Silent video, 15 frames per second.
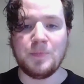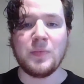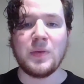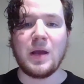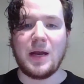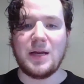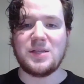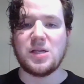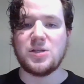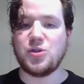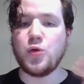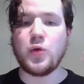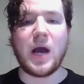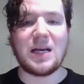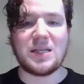And he says,
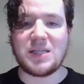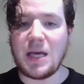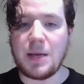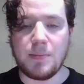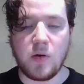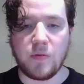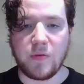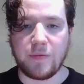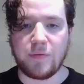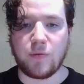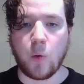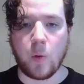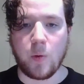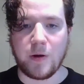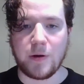"You guys keep moving
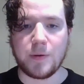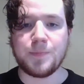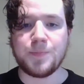forward."